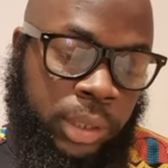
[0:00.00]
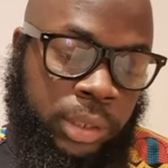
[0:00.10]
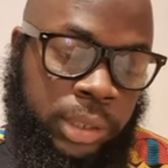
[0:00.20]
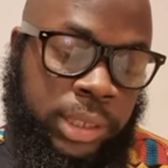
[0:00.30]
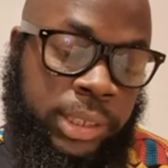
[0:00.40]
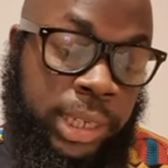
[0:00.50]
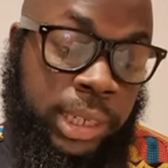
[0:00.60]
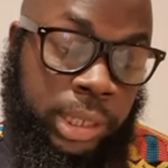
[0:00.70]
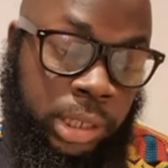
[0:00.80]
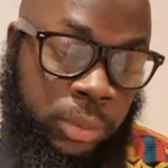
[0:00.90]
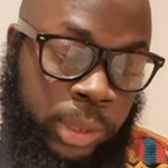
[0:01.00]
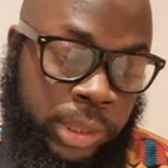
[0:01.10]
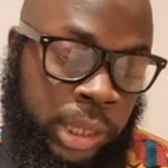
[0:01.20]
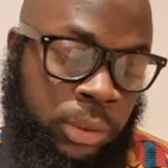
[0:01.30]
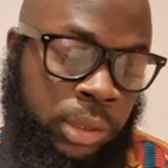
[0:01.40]
then the second
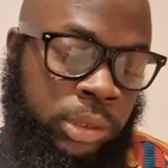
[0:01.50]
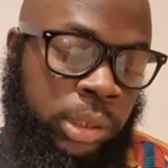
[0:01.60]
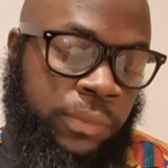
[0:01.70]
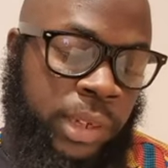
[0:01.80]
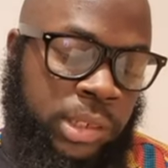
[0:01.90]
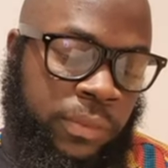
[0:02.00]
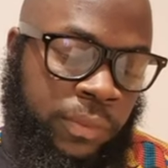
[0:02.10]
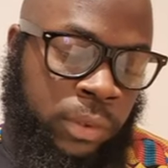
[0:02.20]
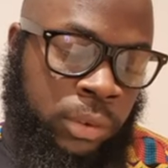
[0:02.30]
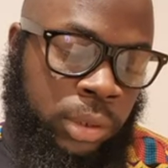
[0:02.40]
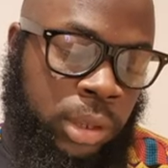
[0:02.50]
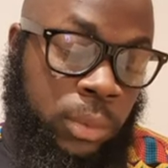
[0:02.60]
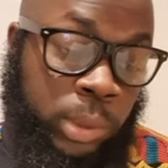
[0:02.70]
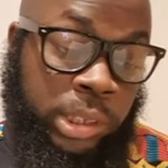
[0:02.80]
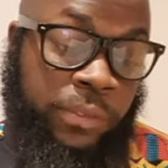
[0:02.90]
inquest, held in 2004,
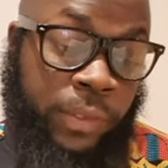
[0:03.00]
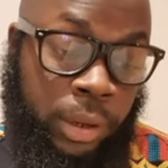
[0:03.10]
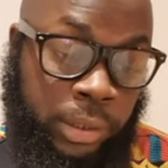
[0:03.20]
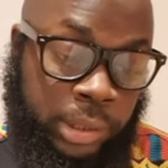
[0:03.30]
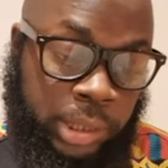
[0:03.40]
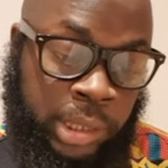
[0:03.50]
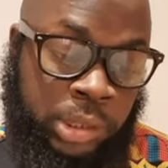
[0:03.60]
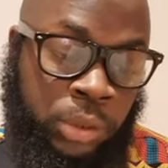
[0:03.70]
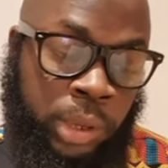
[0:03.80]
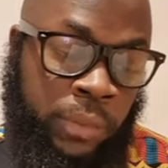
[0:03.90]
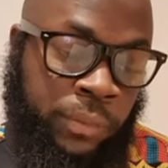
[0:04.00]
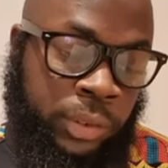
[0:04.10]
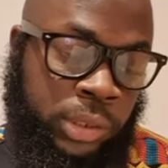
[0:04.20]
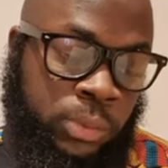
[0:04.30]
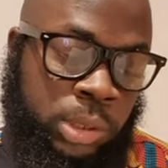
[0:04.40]
was a farce, as no
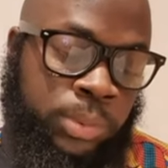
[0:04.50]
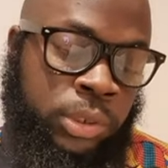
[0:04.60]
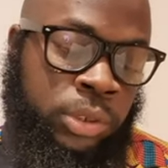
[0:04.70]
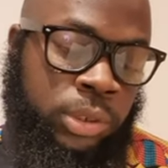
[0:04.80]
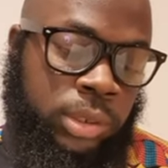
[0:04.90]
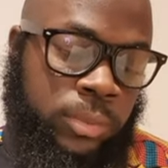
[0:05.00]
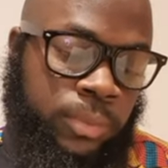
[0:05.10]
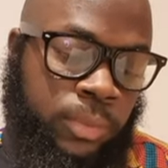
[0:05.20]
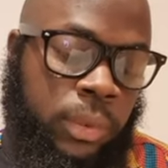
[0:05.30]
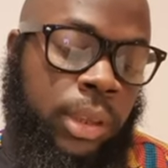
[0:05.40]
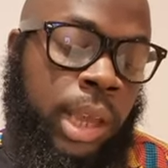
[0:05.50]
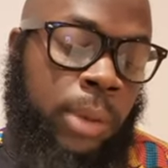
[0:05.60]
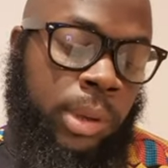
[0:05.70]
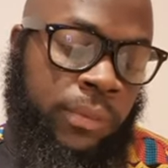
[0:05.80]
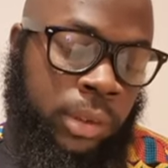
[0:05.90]
evidence was produced.
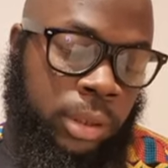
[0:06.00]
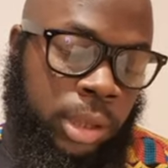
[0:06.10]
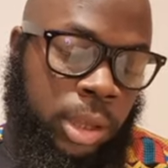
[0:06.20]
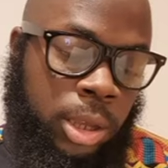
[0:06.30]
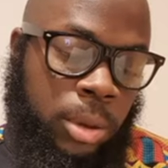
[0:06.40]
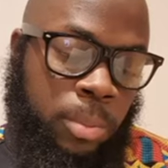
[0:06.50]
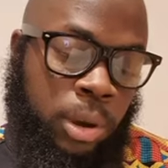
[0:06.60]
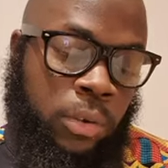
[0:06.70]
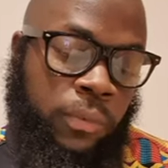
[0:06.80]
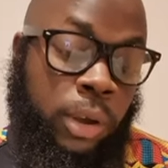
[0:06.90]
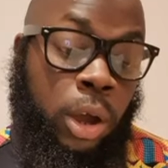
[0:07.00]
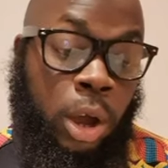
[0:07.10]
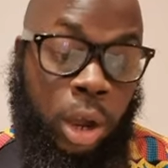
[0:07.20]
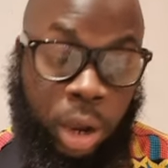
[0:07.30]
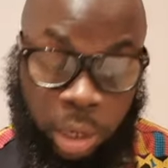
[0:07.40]
However, both
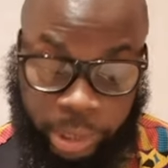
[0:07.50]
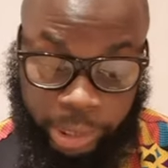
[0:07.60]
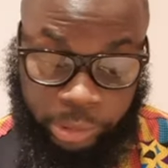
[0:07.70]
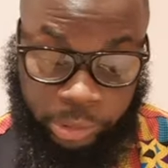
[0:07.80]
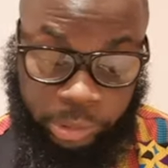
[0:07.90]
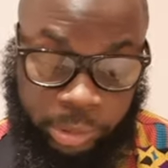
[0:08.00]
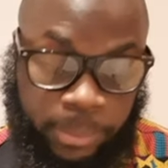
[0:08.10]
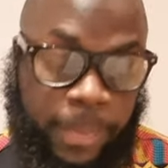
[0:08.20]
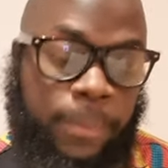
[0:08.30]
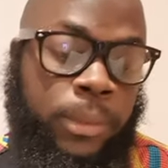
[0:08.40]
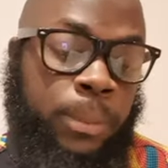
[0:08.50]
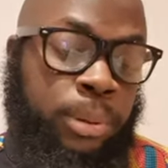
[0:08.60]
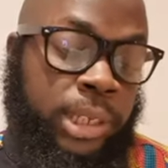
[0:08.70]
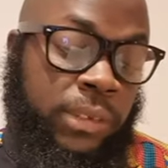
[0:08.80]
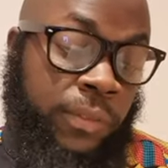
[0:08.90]
occasions, the
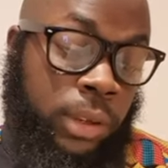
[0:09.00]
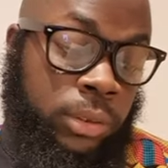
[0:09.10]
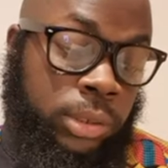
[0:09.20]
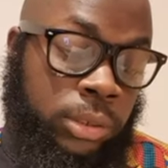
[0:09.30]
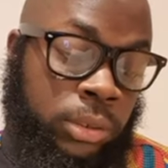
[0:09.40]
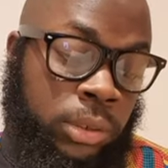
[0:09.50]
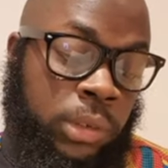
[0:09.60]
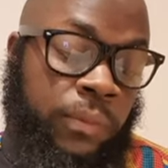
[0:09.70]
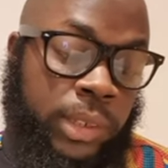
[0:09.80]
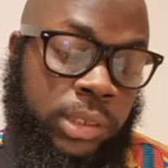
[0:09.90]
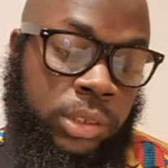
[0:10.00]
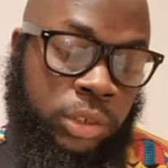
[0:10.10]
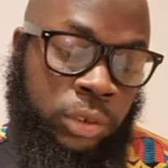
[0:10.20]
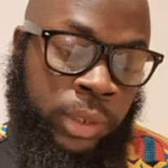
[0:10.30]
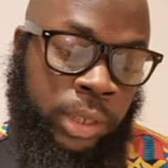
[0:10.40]
police failed to convince the
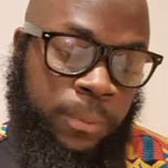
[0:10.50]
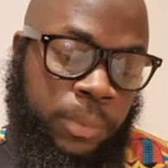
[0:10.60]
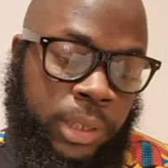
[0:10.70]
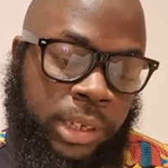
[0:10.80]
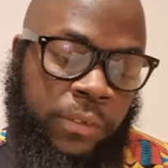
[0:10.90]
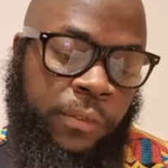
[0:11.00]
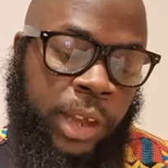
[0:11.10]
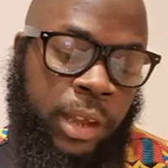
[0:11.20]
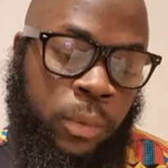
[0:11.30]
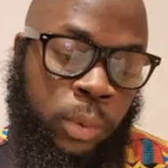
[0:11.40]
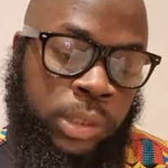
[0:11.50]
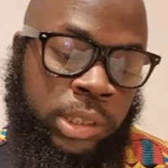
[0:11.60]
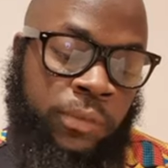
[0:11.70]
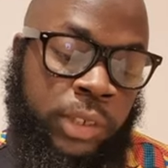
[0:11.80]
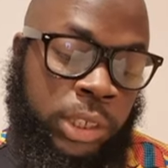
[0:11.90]
jury that the fire was
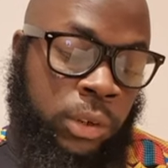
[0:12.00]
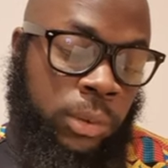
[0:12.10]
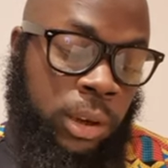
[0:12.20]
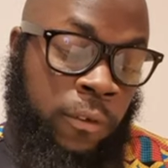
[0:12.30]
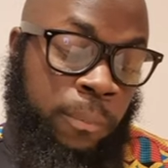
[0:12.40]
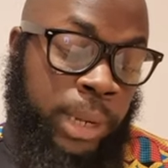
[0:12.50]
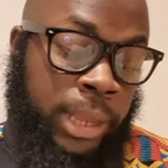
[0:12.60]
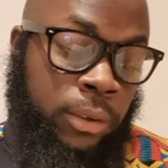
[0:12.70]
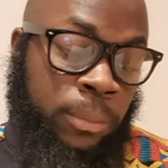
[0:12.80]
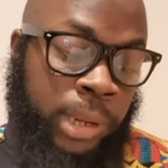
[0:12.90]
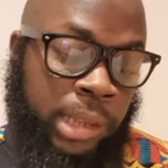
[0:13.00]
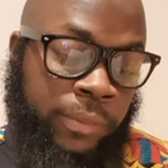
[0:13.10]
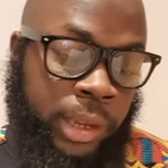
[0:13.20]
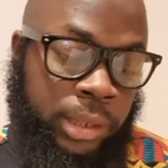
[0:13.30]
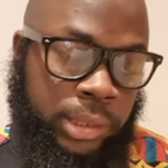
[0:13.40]
the result of black-on-black
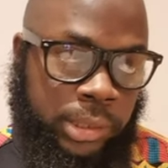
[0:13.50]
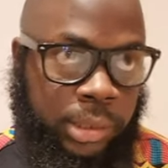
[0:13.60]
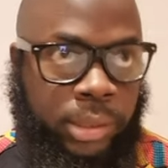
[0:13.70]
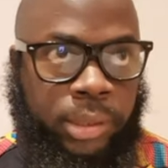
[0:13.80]
violence.